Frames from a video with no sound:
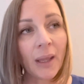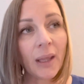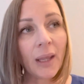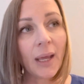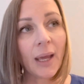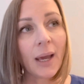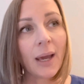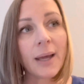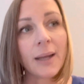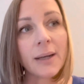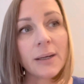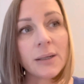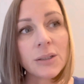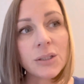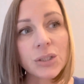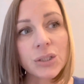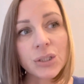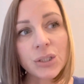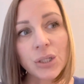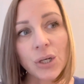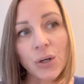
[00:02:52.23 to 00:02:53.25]
And
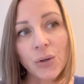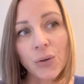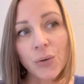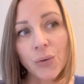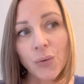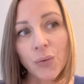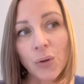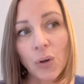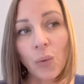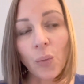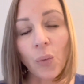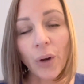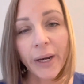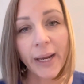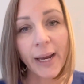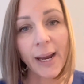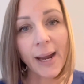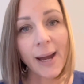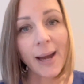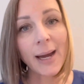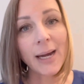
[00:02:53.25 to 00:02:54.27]
so what
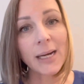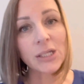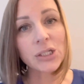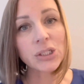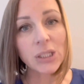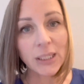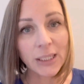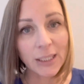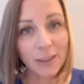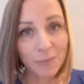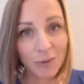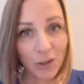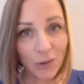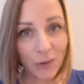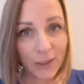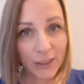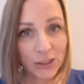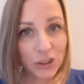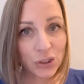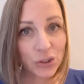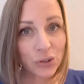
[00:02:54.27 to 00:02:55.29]
I actually am
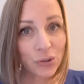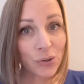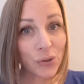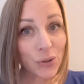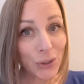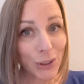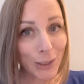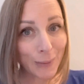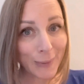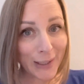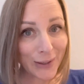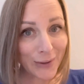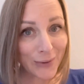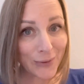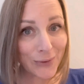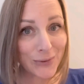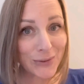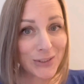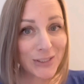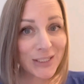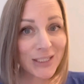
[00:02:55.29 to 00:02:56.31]
going to talk
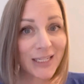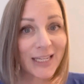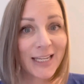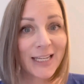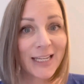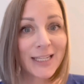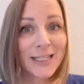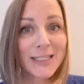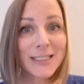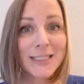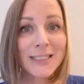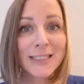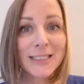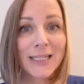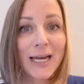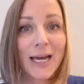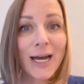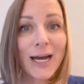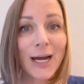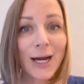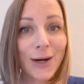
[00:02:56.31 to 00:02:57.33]
about is
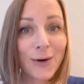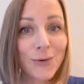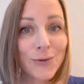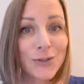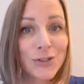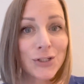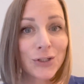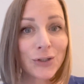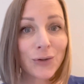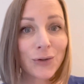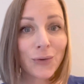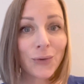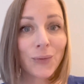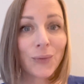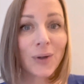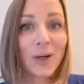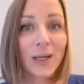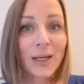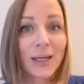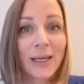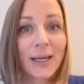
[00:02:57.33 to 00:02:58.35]
how to
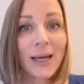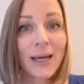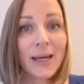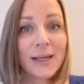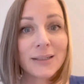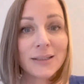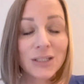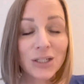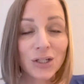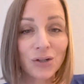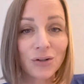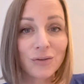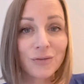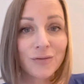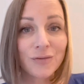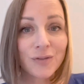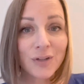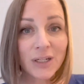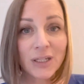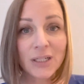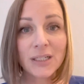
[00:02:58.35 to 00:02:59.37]
get your
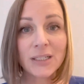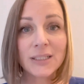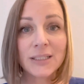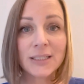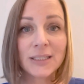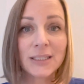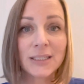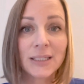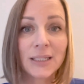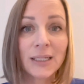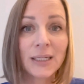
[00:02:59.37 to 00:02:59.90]
first